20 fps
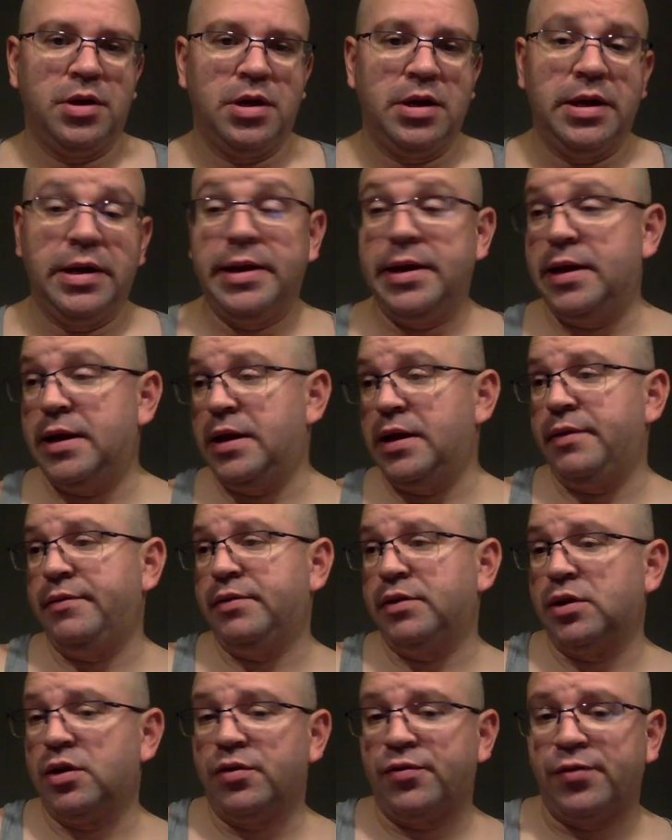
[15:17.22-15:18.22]
It ain't
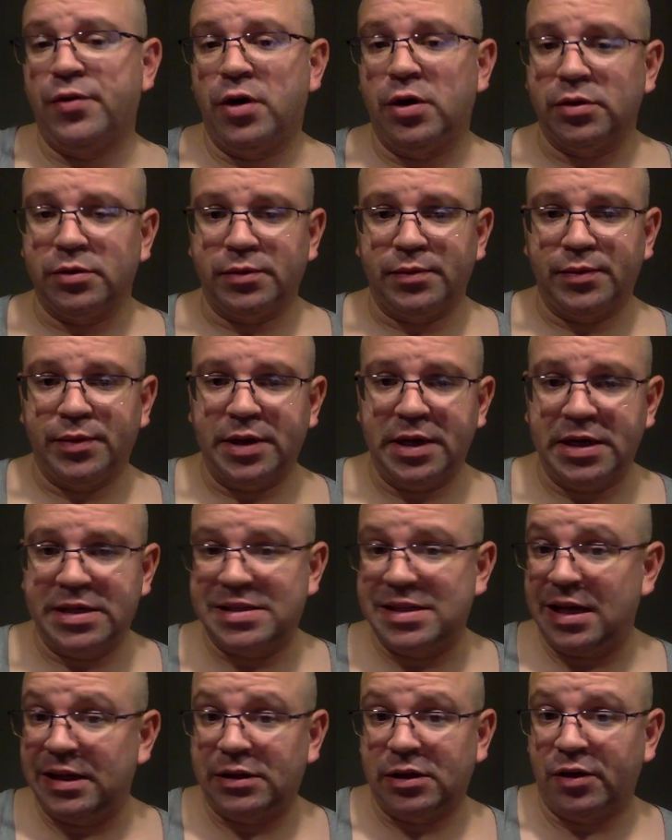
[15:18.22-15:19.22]
even their fault. It's
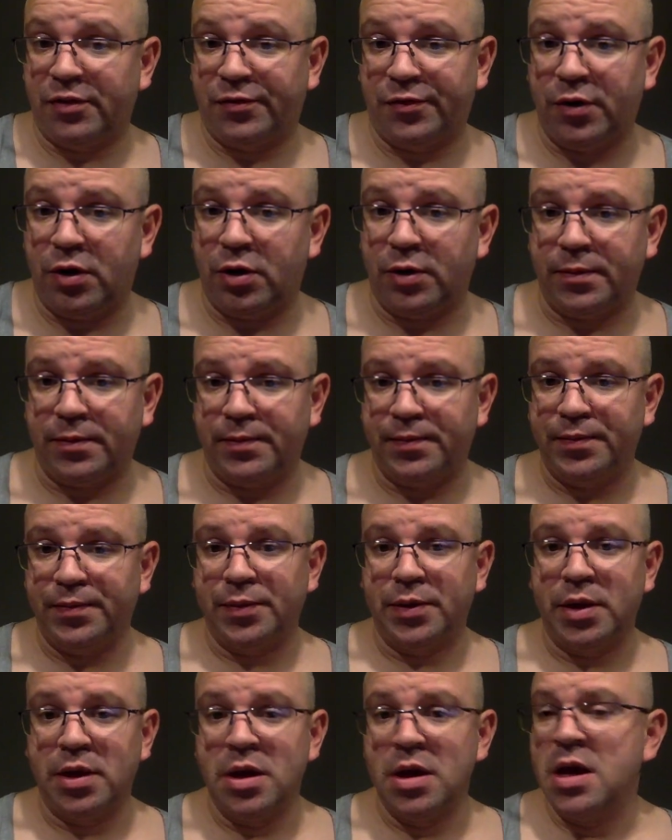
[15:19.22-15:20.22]
not their fault.
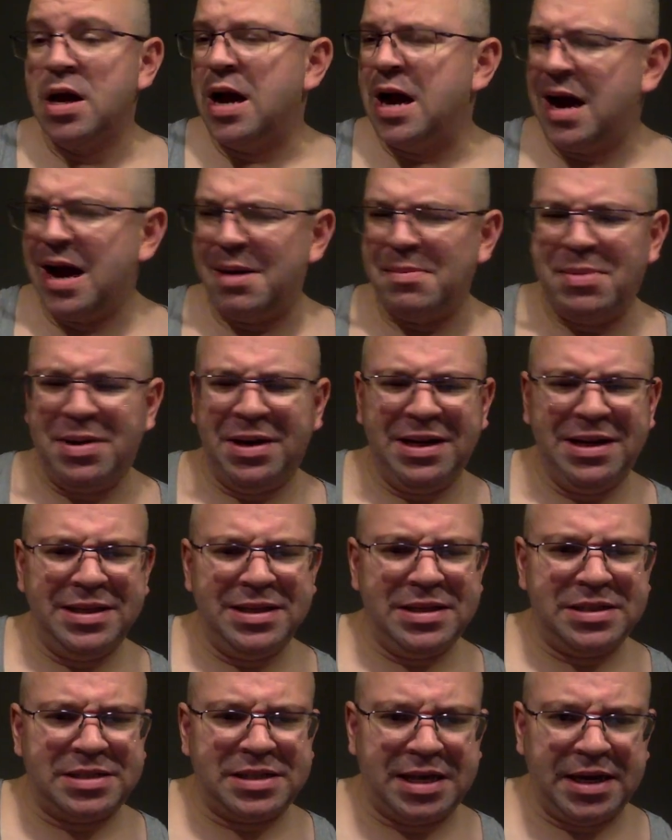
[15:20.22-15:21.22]
How many of
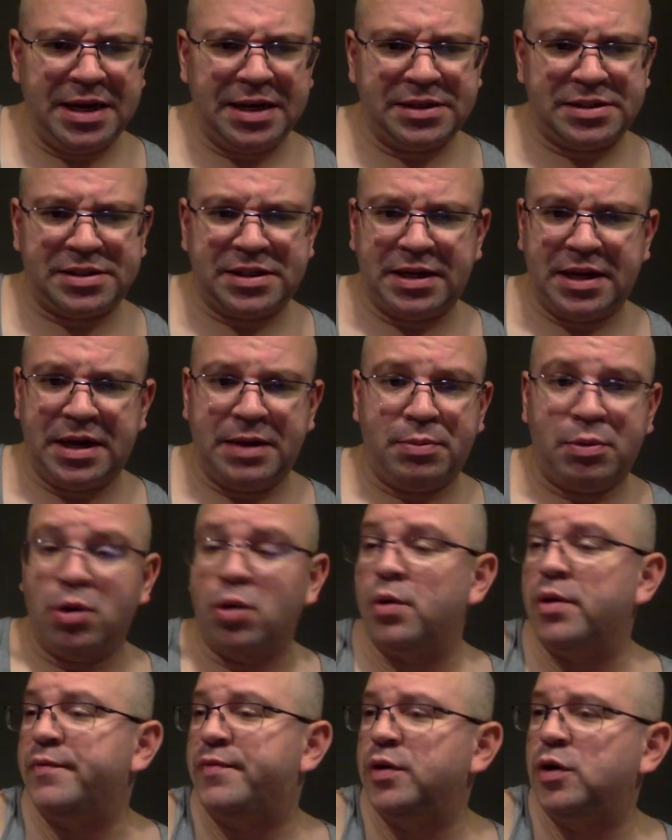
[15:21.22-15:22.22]
these kids today,
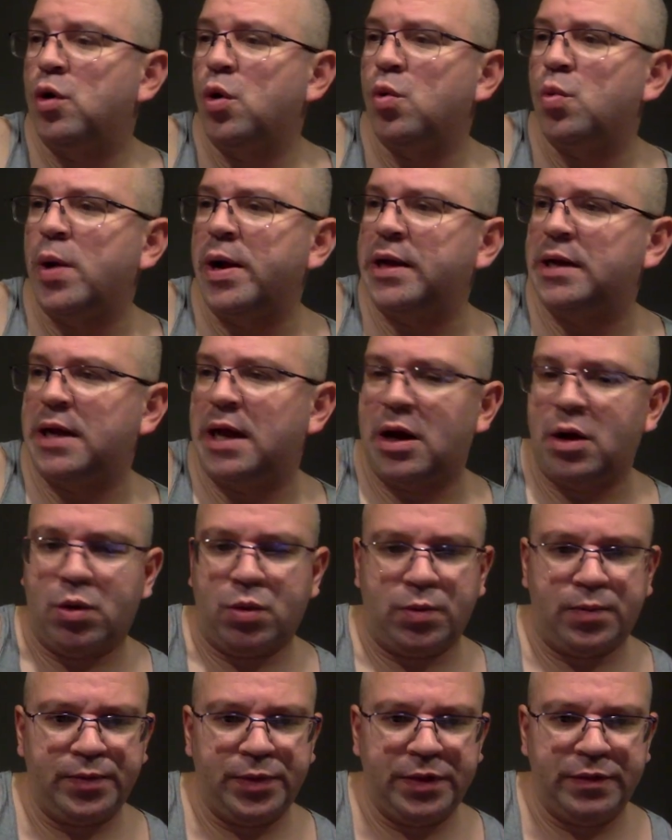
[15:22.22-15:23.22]
bro, if you go right now,
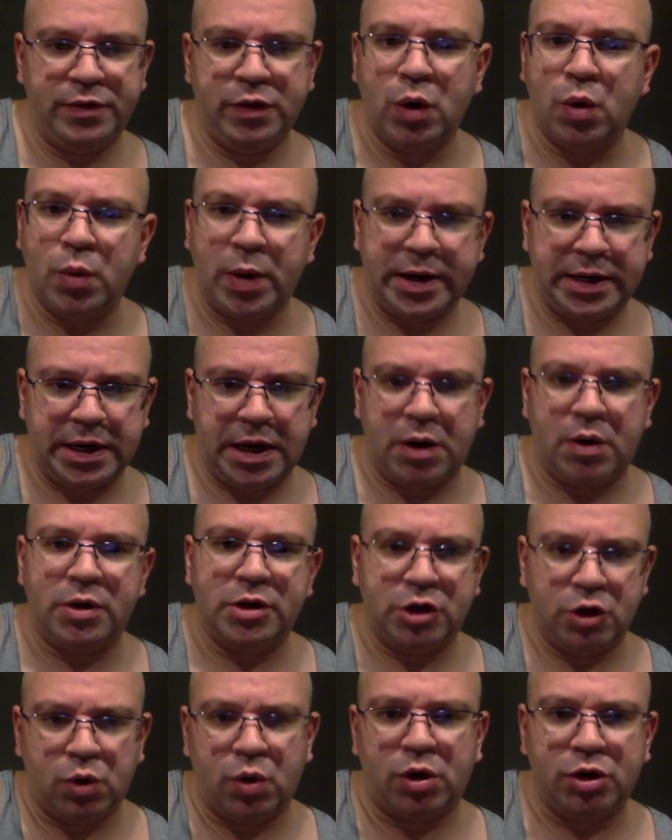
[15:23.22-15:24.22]
if you go right now
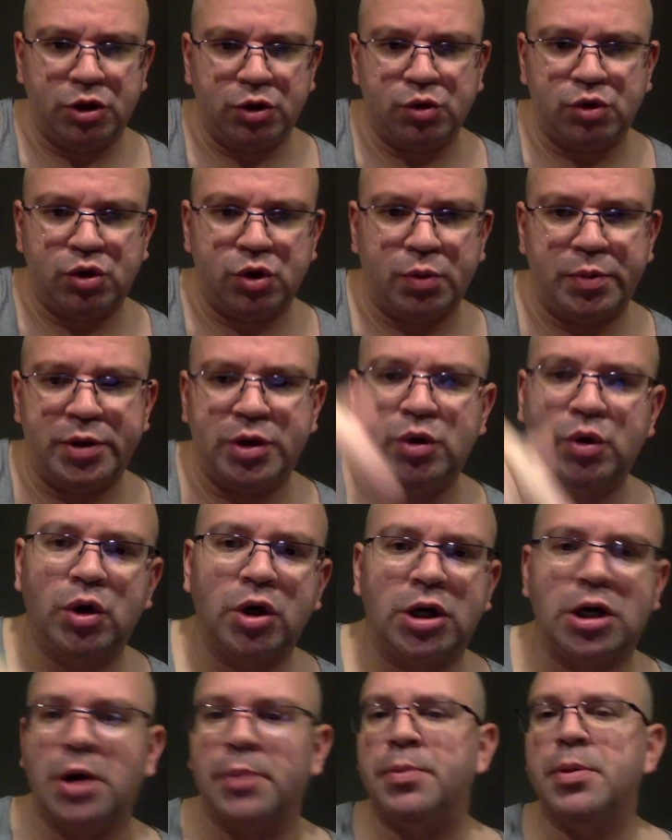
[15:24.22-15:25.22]
and go on YouTube and you
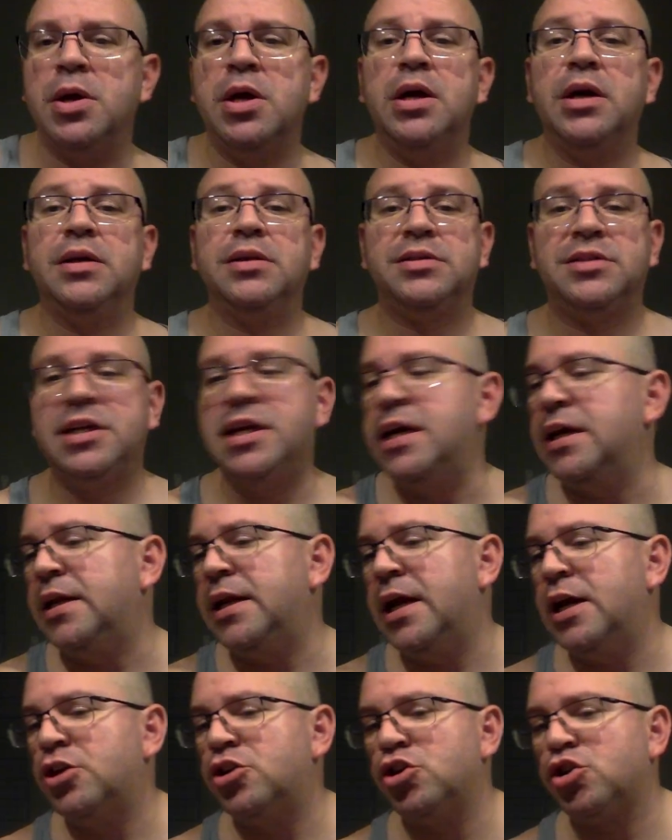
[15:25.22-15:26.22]
look up
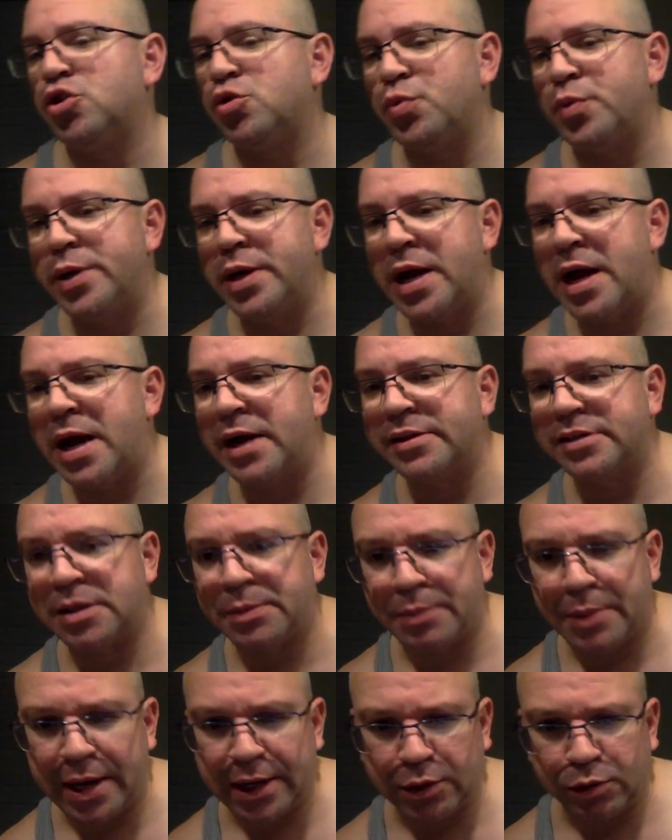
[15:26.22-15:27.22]
teenagers react to
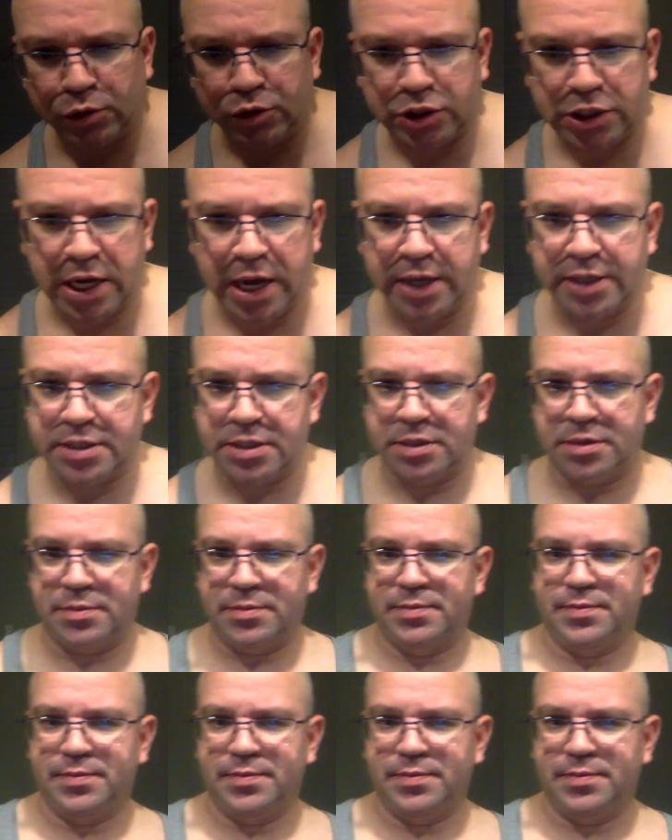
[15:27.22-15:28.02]
Michael Jackson,